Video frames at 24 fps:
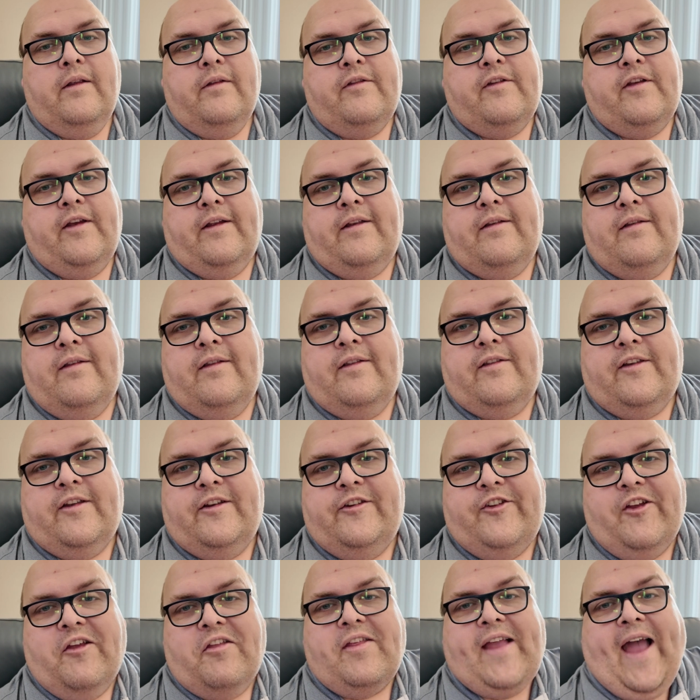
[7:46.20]

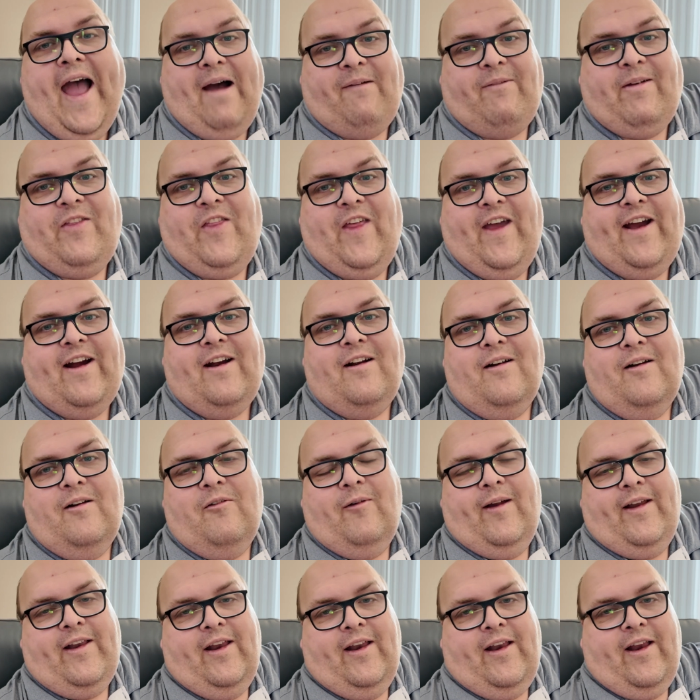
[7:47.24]
just have it there,
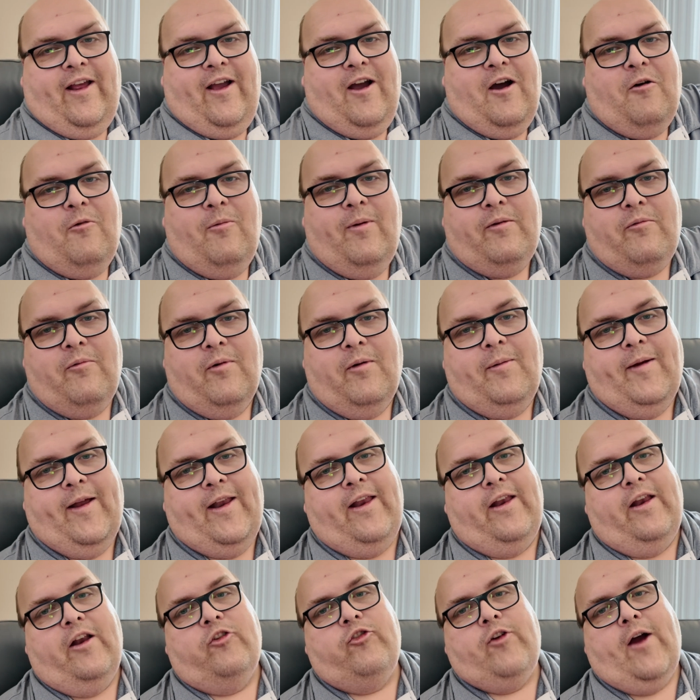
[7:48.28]
ready to go when we're
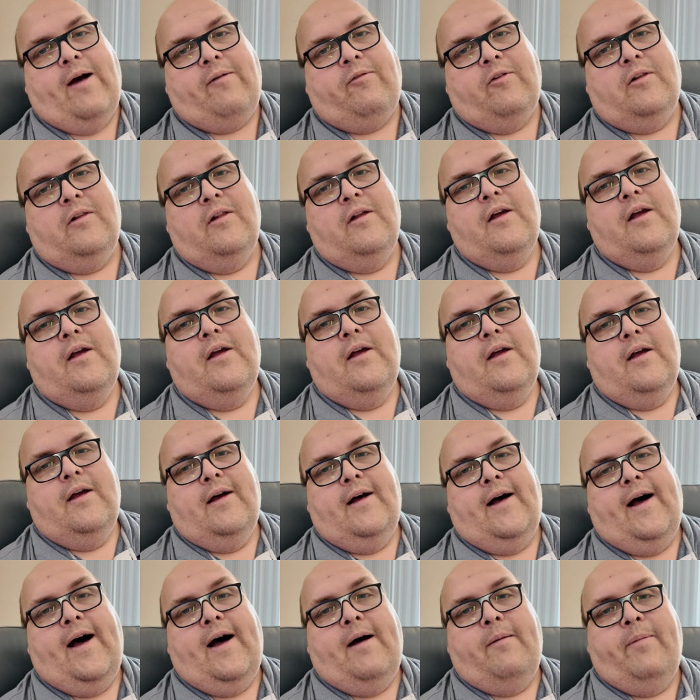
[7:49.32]
ready to travel.
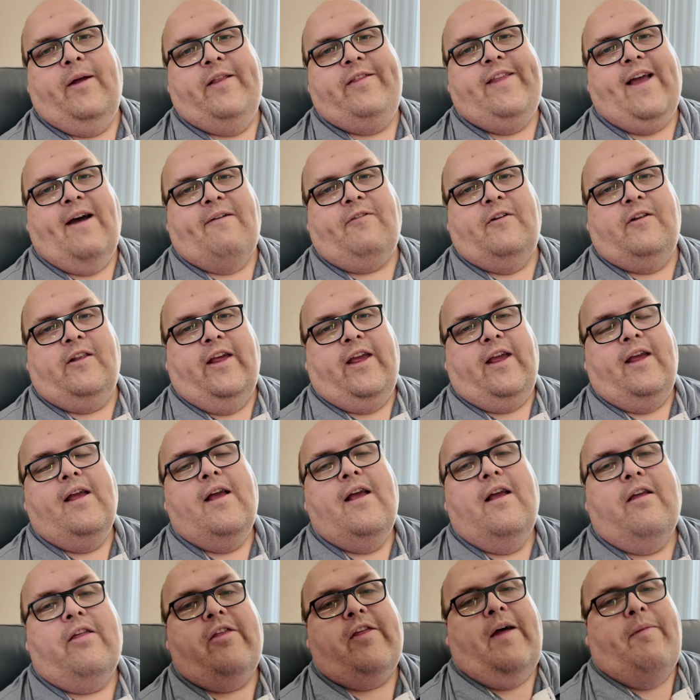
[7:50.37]
But definitely
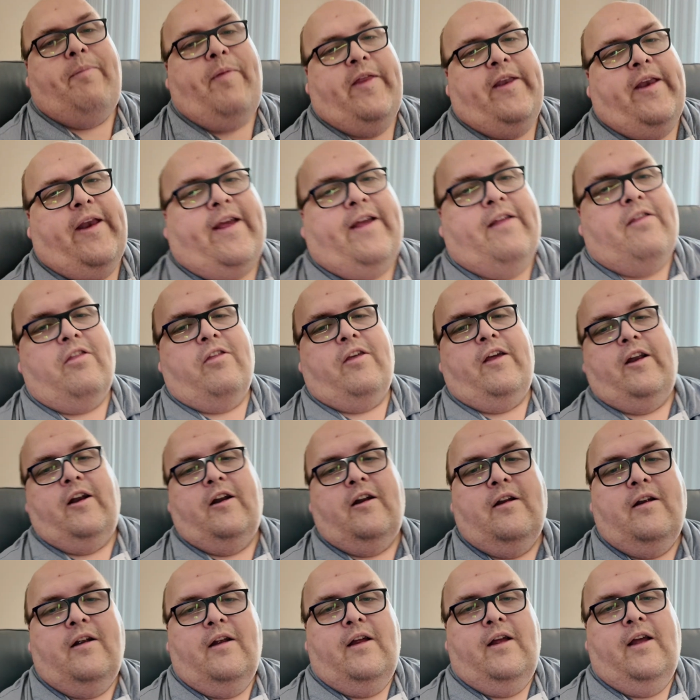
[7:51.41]
something to
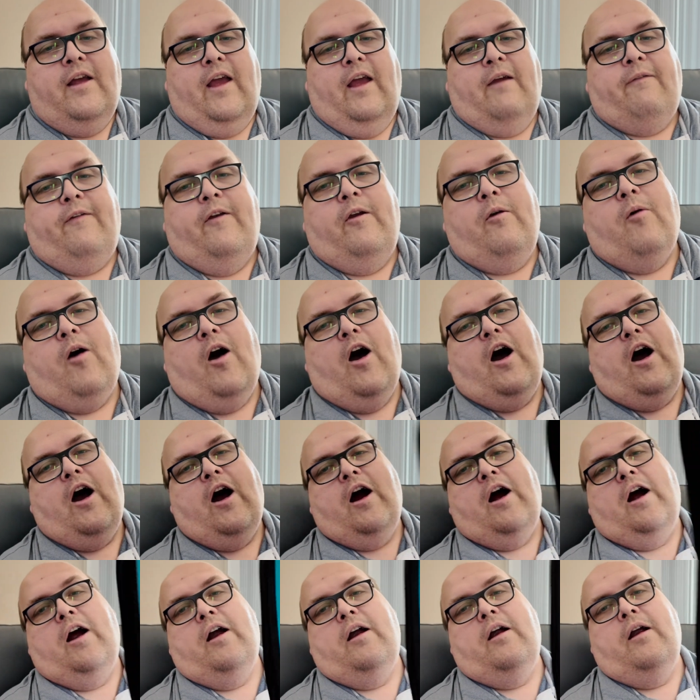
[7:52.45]
consider if you
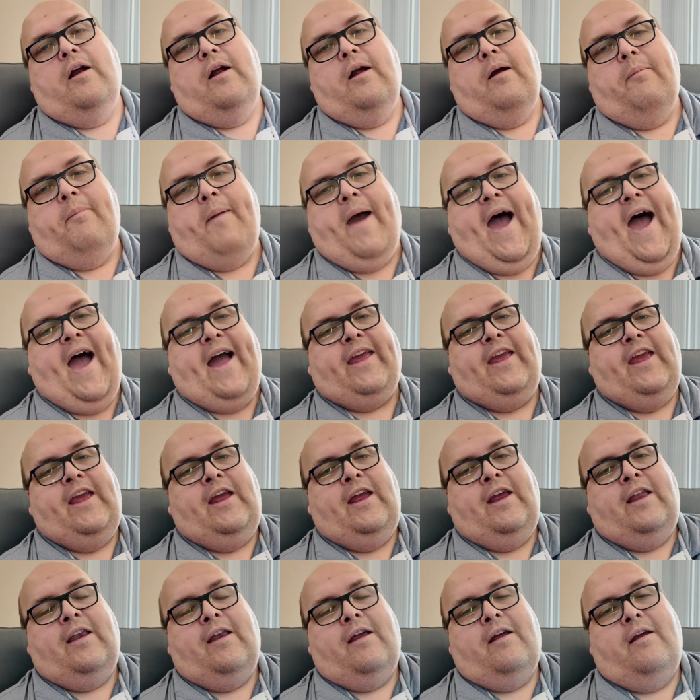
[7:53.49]
are
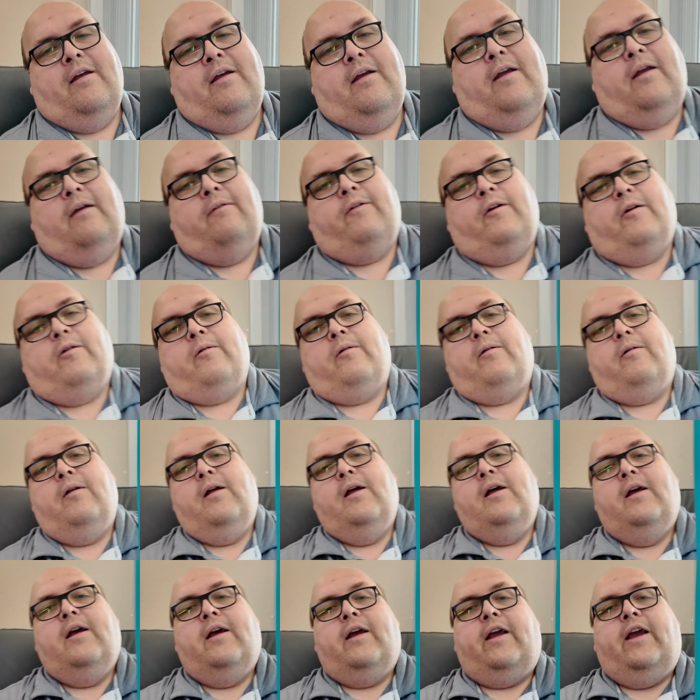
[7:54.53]
packing, if you're
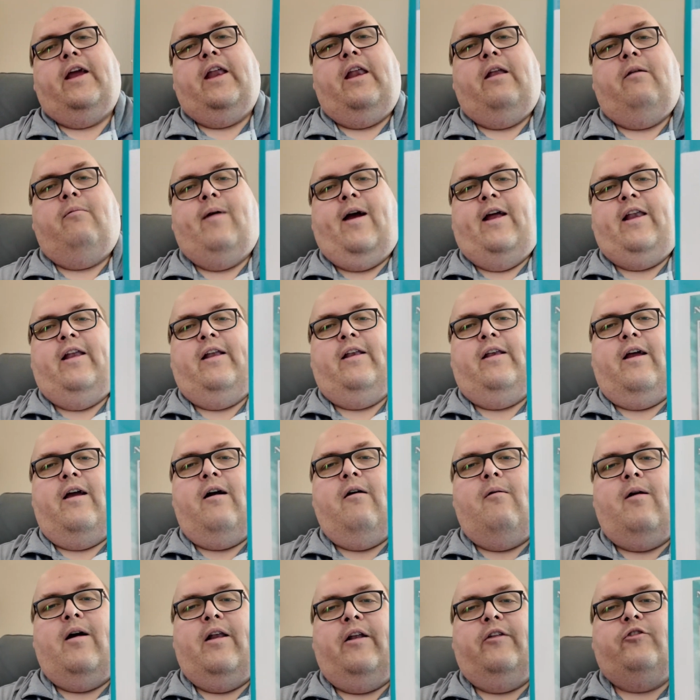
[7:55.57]
getting ready to
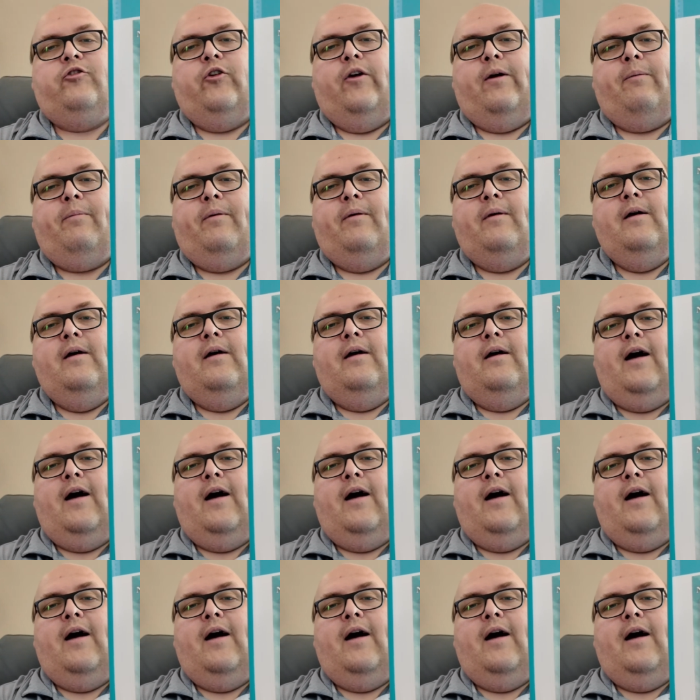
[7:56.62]
go on a trip.